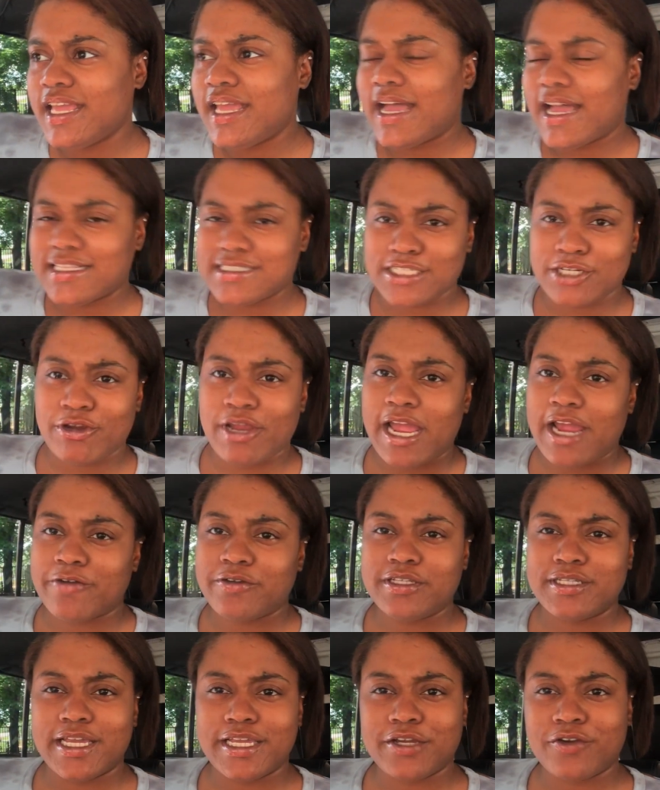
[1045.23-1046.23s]
I had to
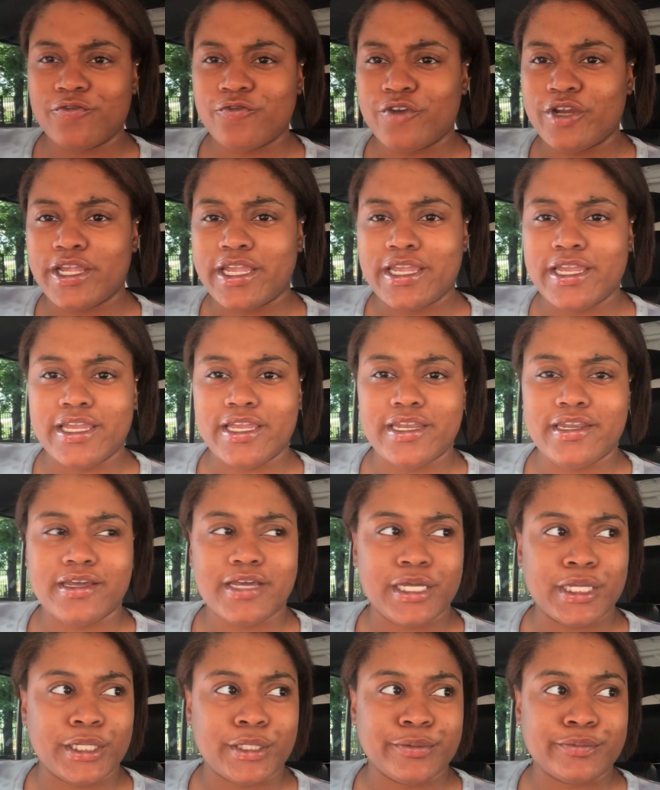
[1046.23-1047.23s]
carry like a
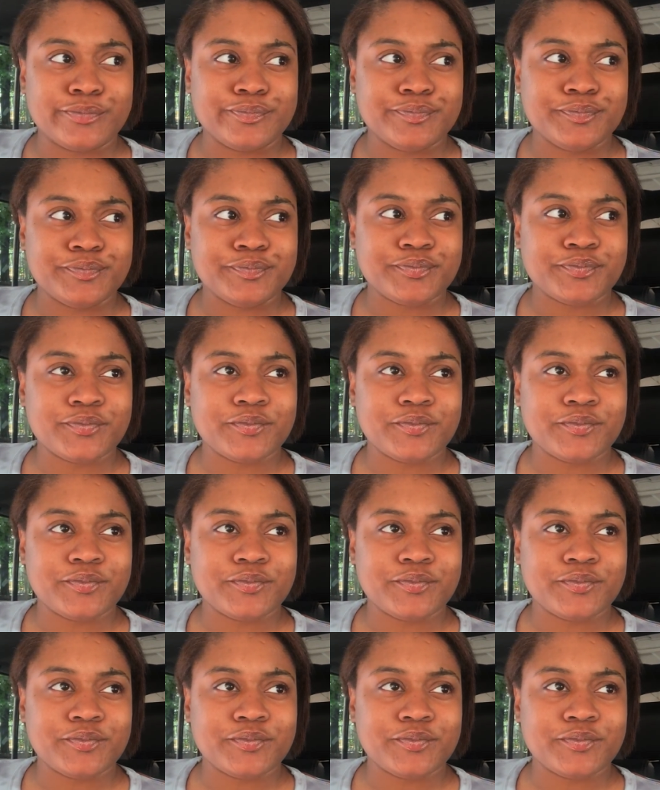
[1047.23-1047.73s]
freaking